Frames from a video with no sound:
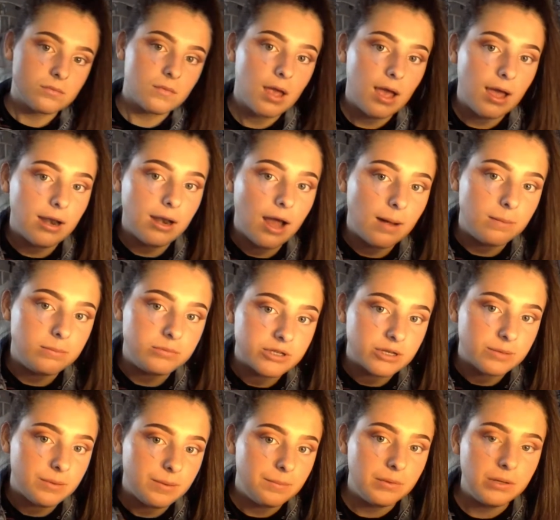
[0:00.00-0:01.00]
And now I'm just
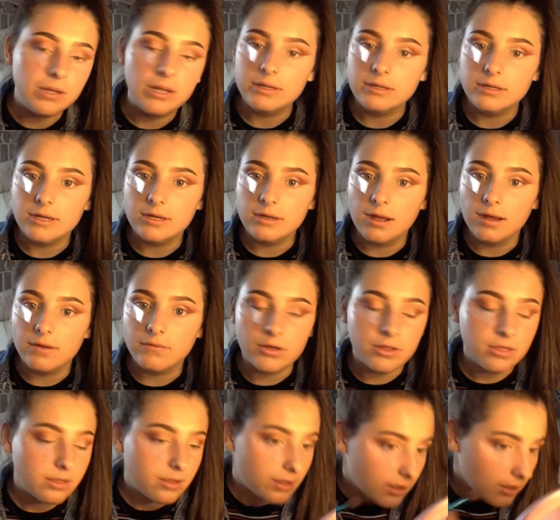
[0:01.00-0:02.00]
going to be blending
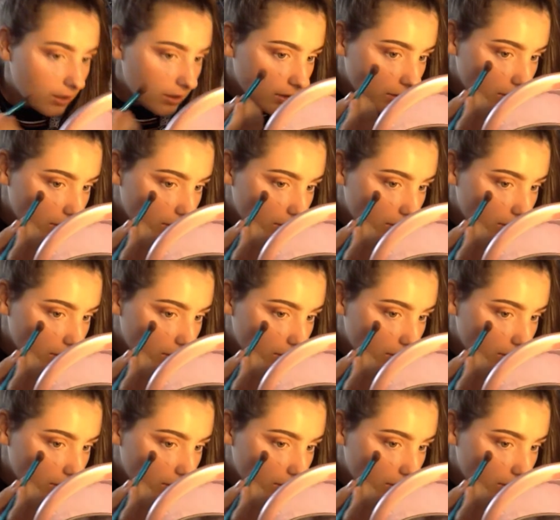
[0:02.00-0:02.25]
everything.